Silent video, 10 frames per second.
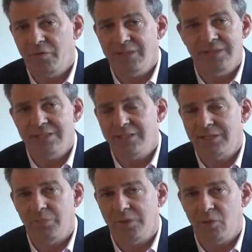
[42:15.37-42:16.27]
this isn't
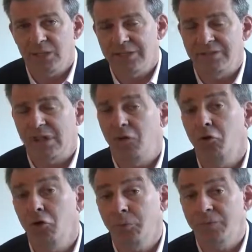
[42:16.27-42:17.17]
something we can say,
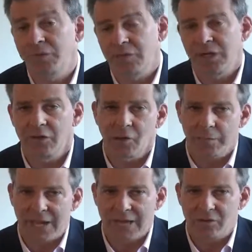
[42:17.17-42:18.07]
oops, and go
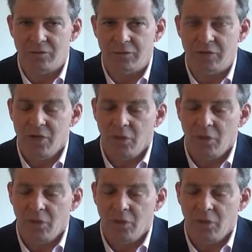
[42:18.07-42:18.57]
back on.